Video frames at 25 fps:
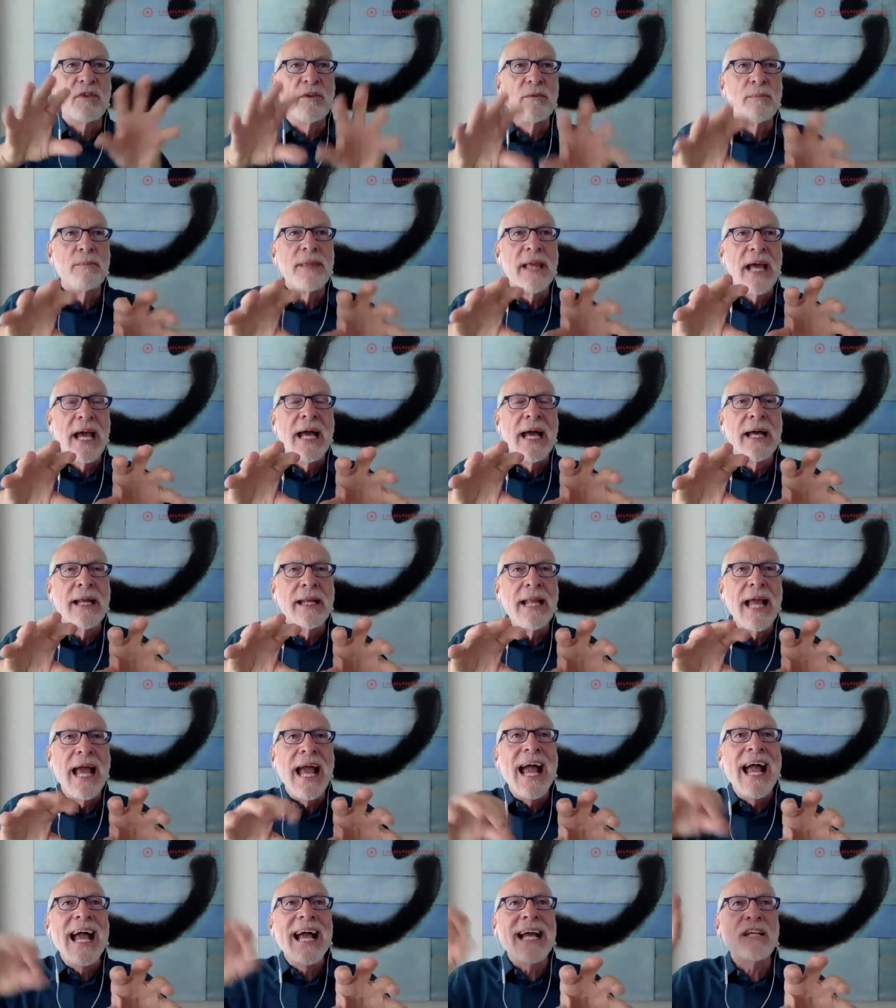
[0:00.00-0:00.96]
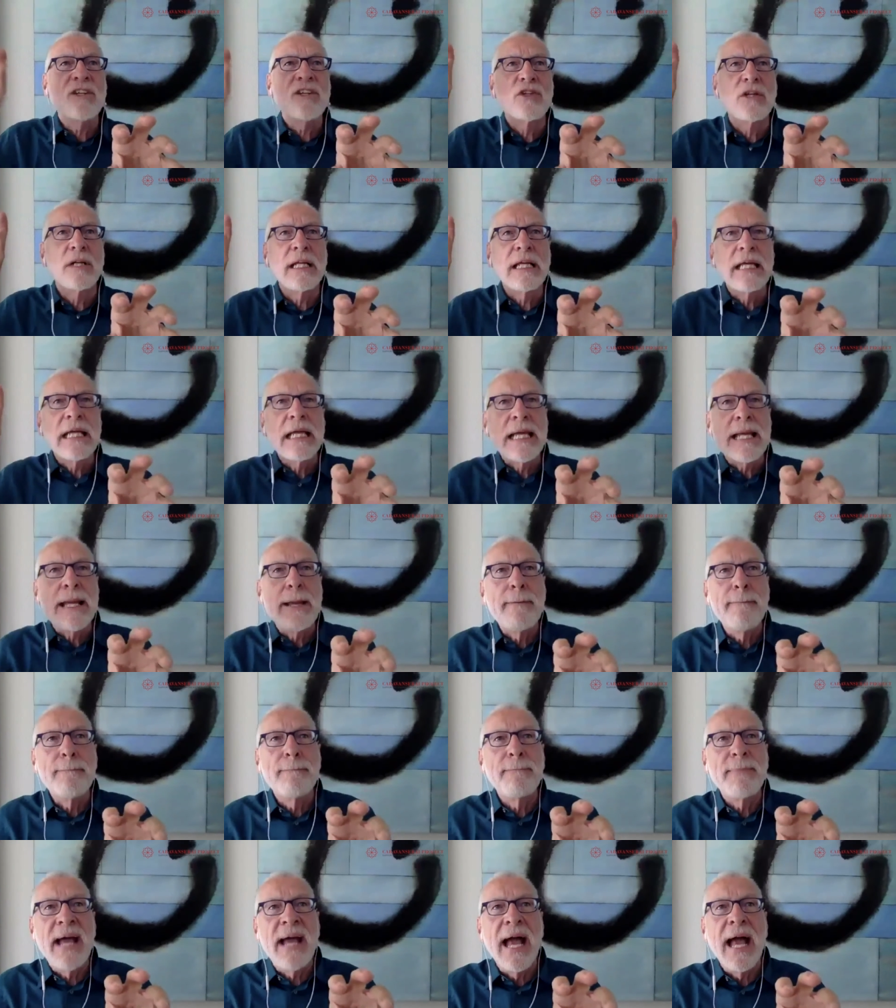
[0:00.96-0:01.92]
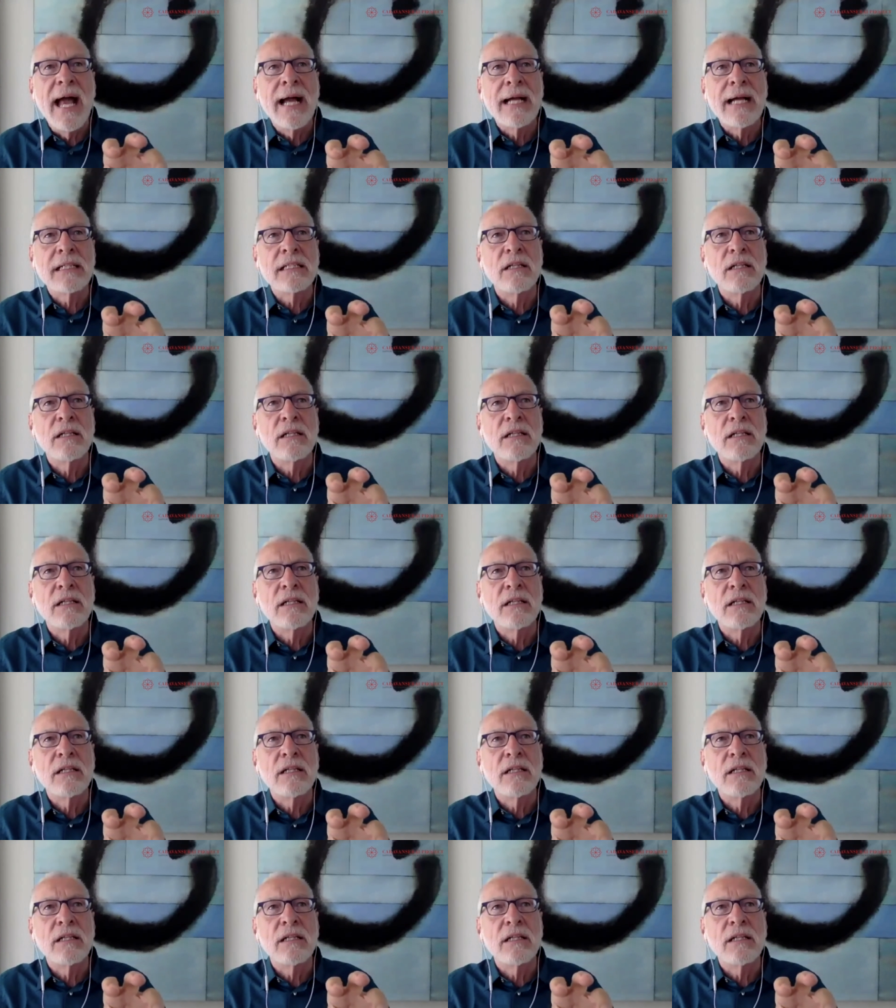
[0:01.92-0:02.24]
that actually impact